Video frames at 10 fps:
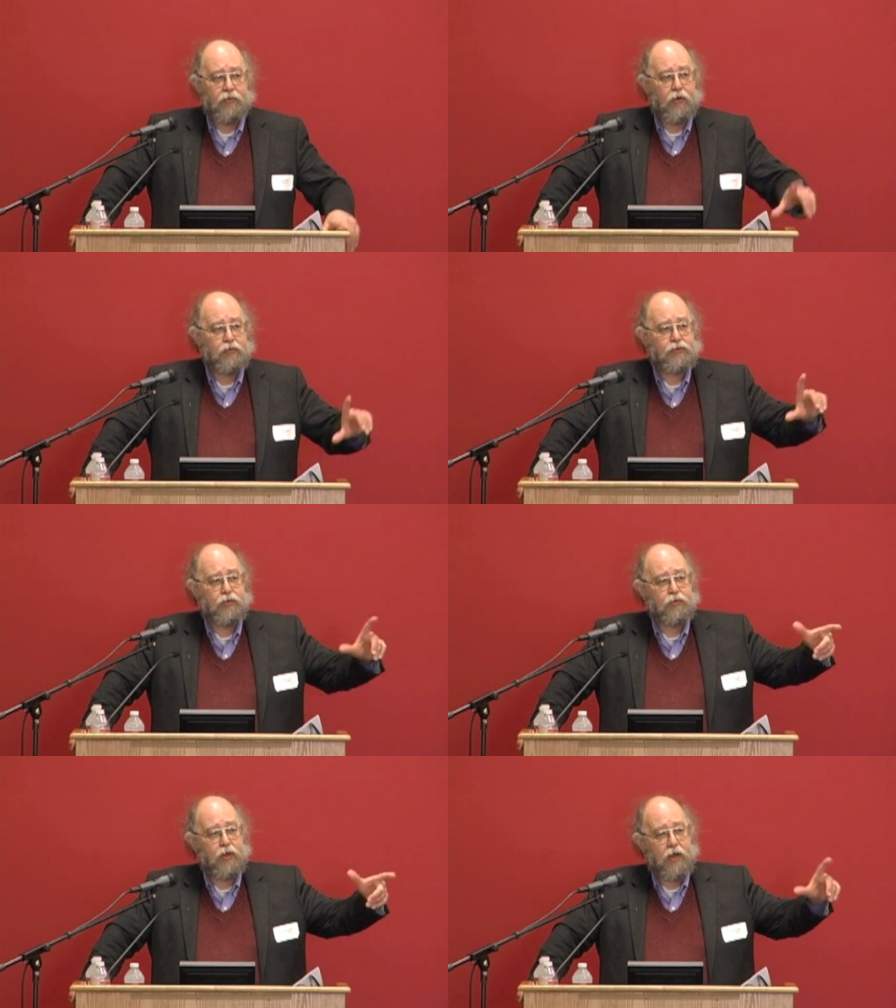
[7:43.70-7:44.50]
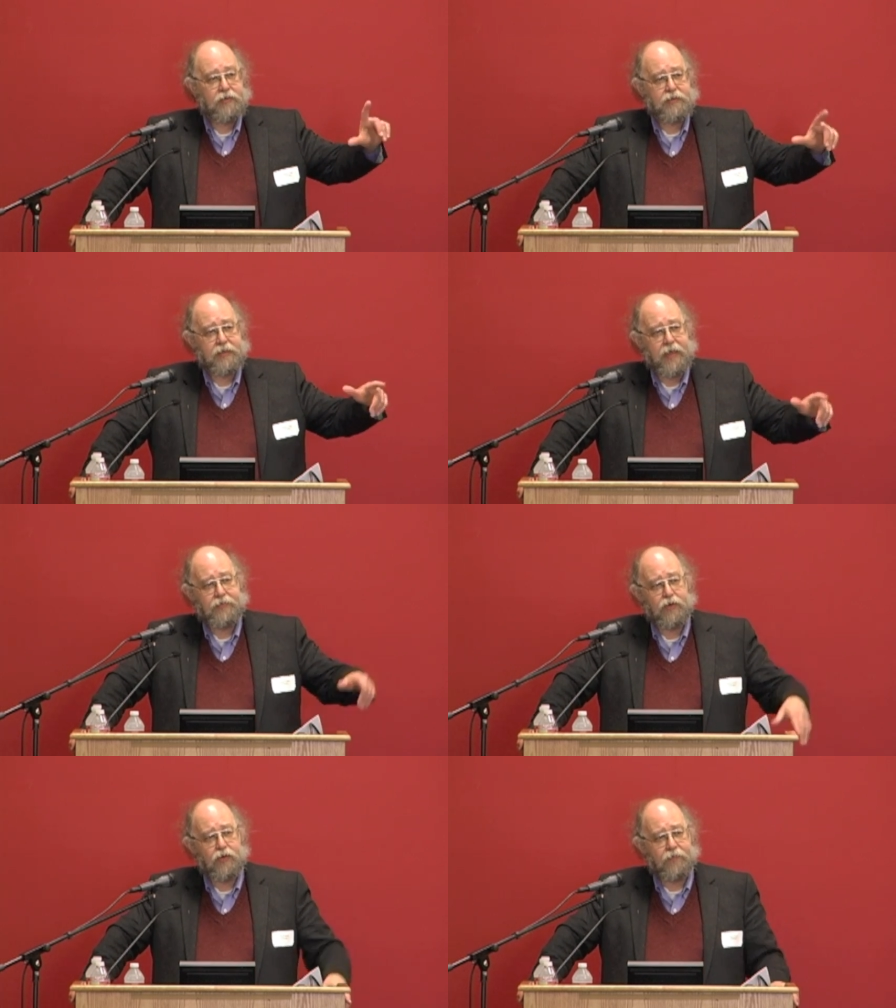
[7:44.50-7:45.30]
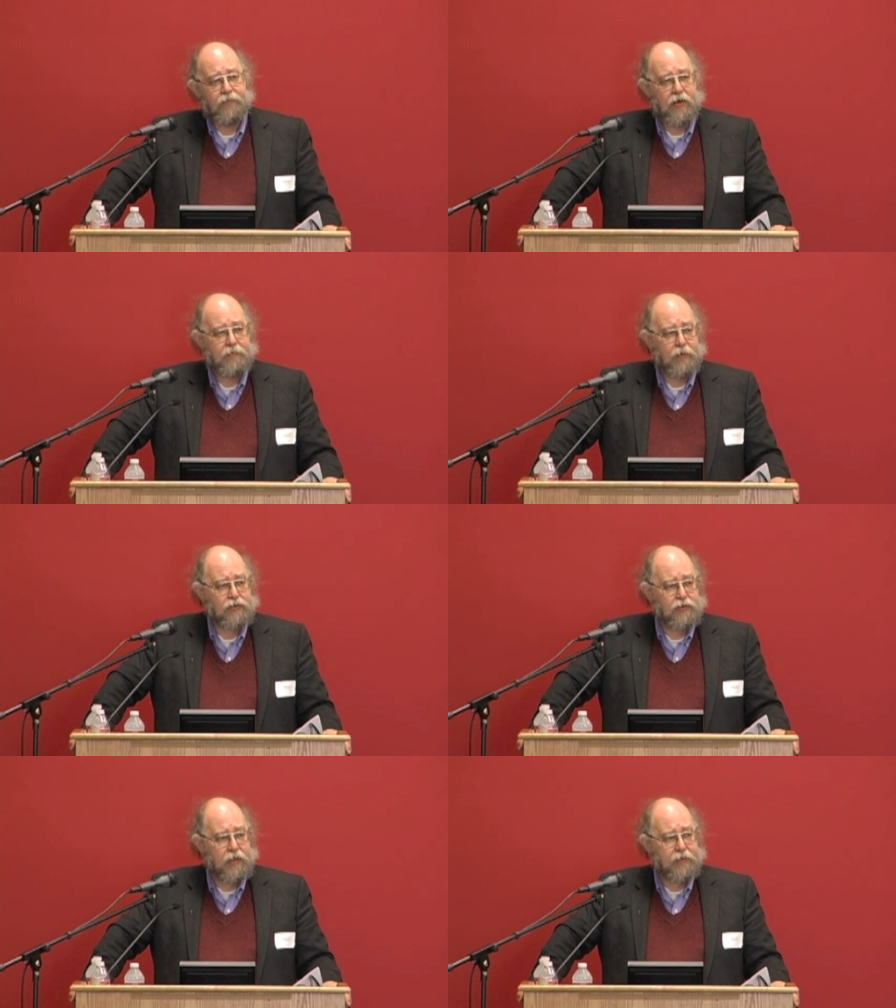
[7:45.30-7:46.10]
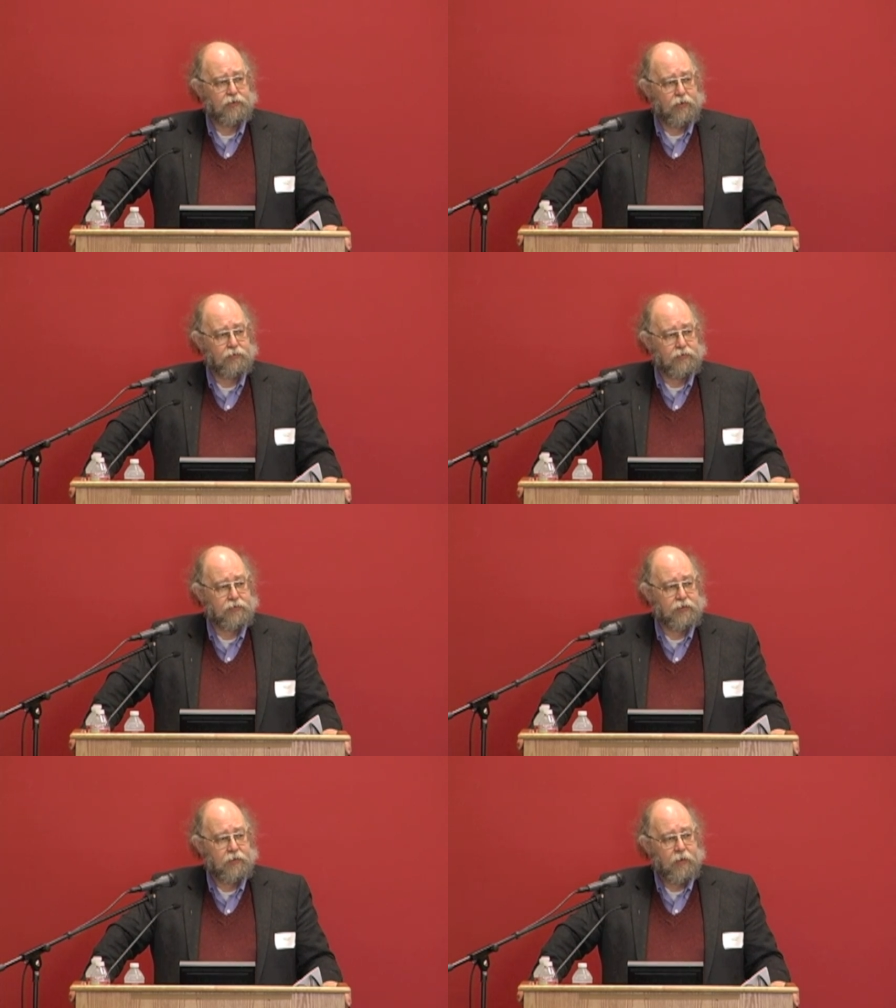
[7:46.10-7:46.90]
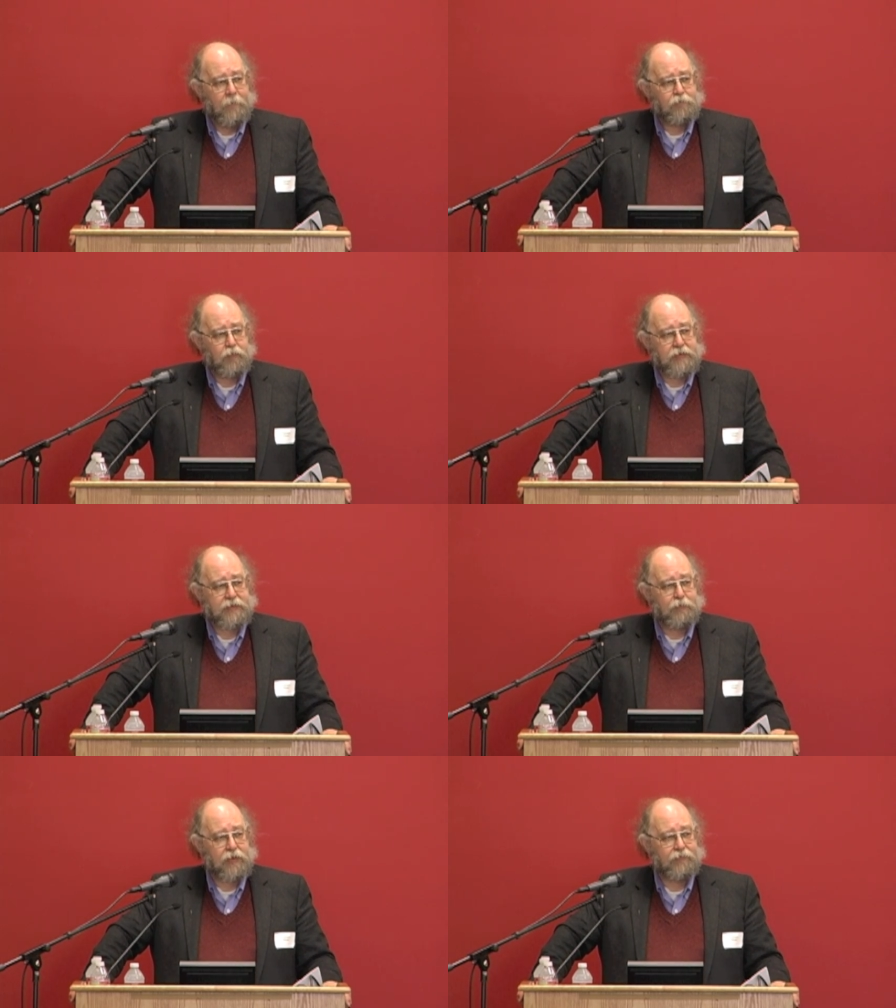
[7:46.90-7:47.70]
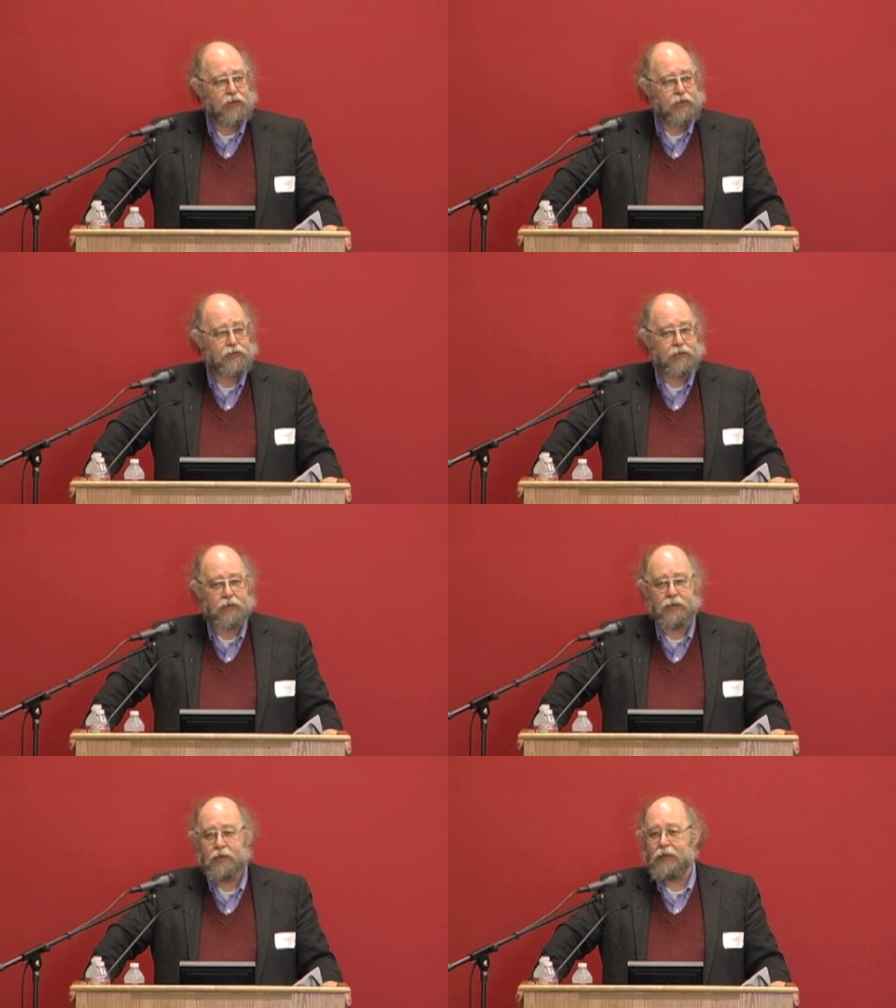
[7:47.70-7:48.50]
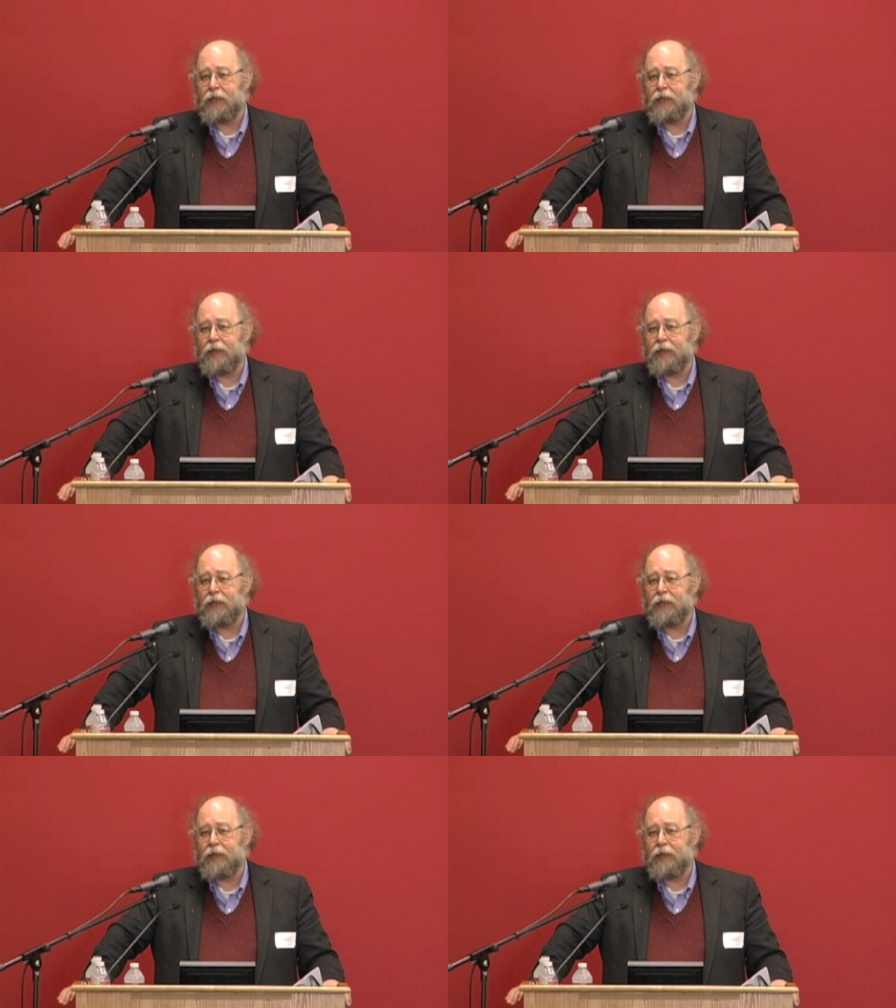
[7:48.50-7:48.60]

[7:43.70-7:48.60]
Those two laws together look very much like Newton's principle of inertia.